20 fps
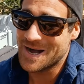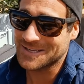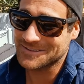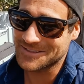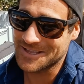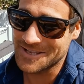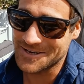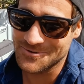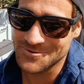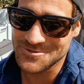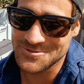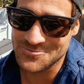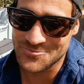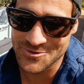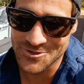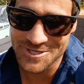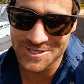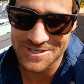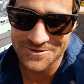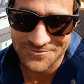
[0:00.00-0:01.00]
Back then it was a
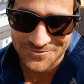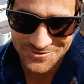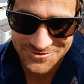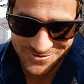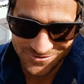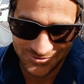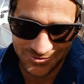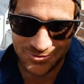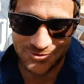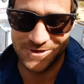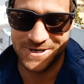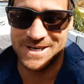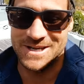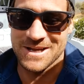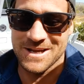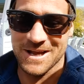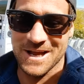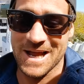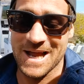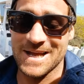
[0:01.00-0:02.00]
pretty different
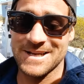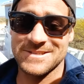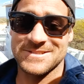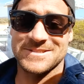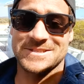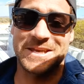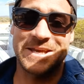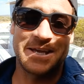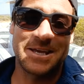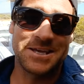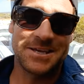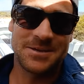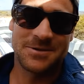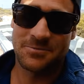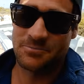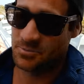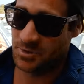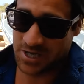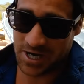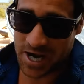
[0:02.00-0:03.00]
story. I had a
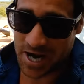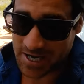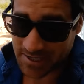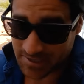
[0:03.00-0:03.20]
ski, but it